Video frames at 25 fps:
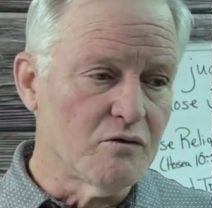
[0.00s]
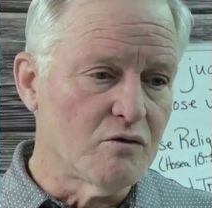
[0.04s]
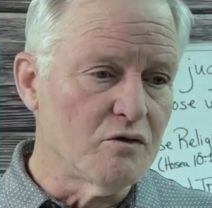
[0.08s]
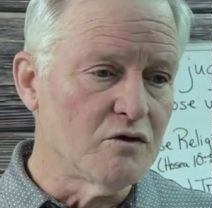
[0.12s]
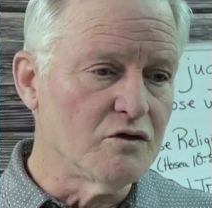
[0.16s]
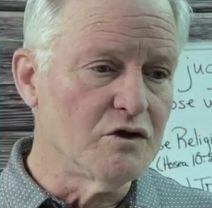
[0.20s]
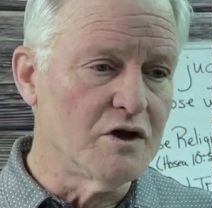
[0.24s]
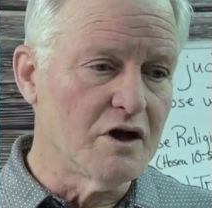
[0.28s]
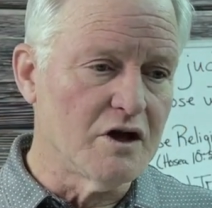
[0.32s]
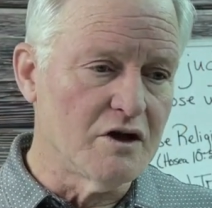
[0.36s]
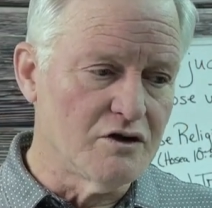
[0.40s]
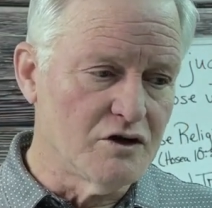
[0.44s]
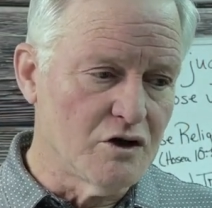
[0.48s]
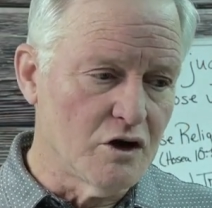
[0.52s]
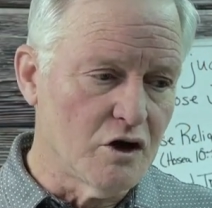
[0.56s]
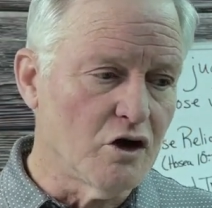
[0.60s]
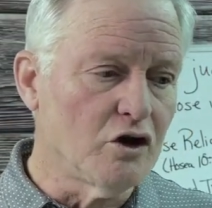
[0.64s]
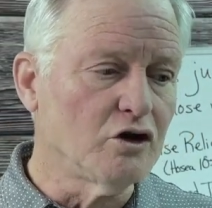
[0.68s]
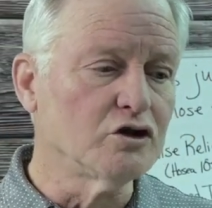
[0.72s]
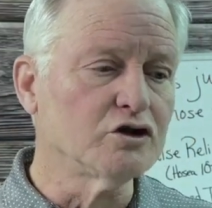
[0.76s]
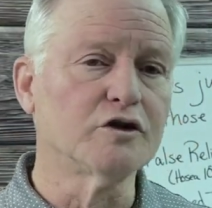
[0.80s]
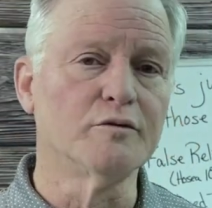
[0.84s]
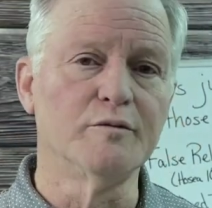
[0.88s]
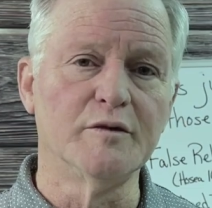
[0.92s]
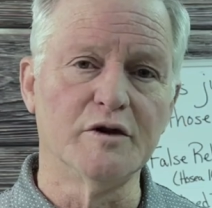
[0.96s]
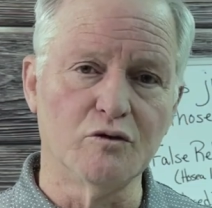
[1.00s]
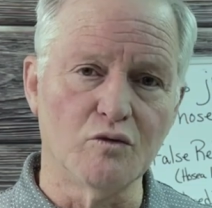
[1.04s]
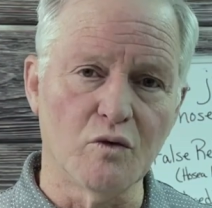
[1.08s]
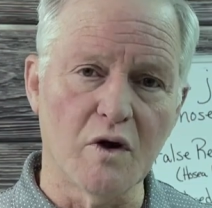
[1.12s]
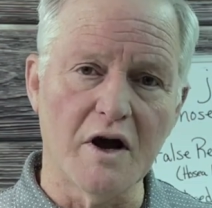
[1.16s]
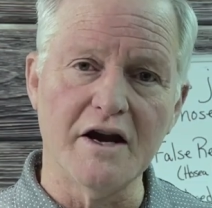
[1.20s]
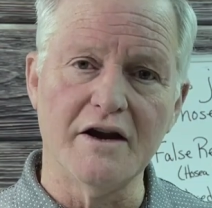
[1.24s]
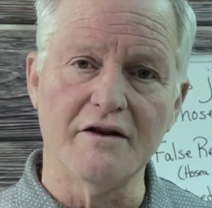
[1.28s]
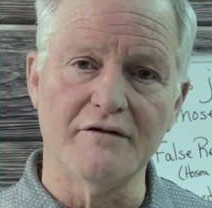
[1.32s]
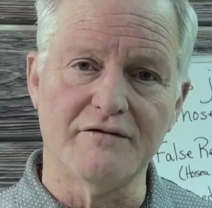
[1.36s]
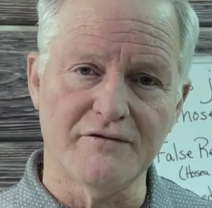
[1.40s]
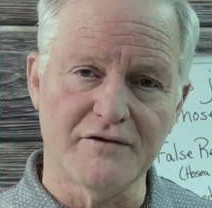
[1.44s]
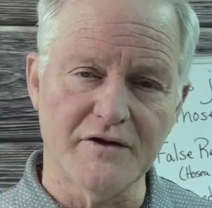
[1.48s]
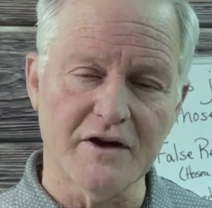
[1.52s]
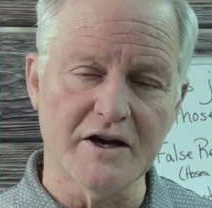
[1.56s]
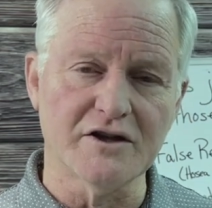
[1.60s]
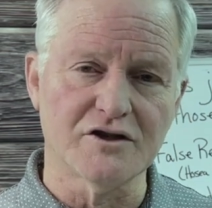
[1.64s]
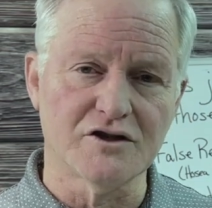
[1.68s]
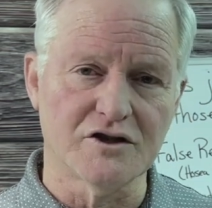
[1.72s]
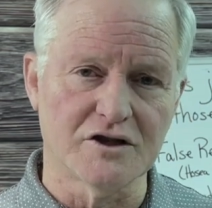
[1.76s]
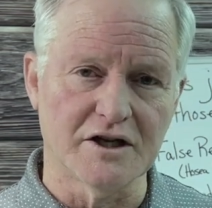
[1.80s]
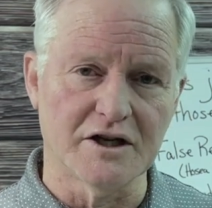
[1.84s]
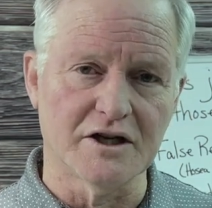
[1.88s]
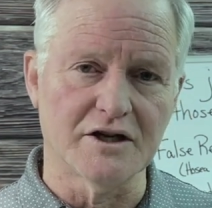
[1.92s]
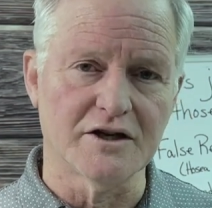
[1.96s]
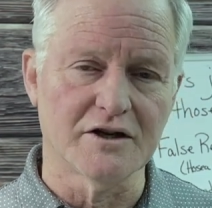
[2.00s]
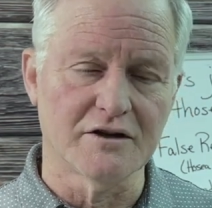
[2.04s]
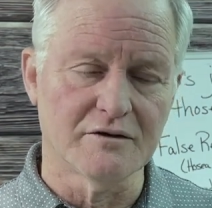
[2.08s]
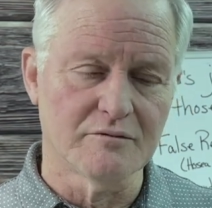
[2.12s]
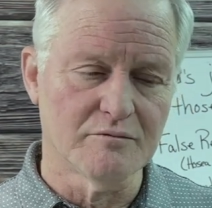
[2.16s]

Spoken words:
The ultimate way to fix it,